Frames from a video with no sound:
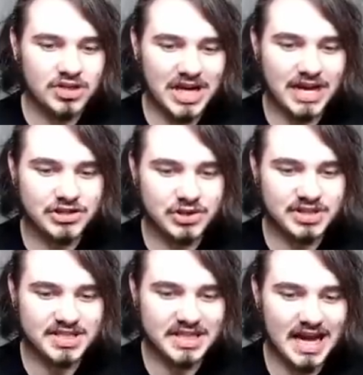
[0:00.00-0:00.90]
as you
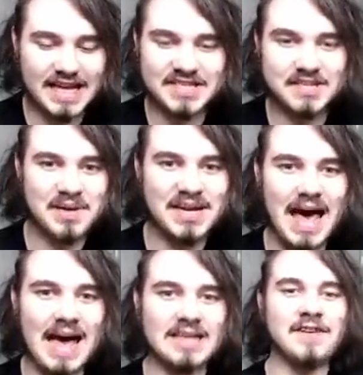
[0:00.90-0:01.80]
can see hasn't been
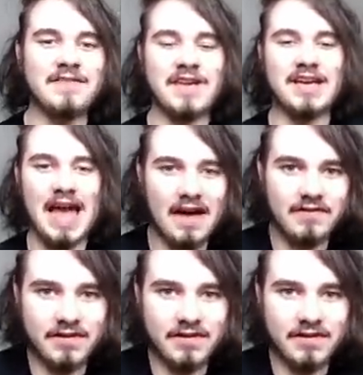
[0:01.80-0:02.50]
active in half a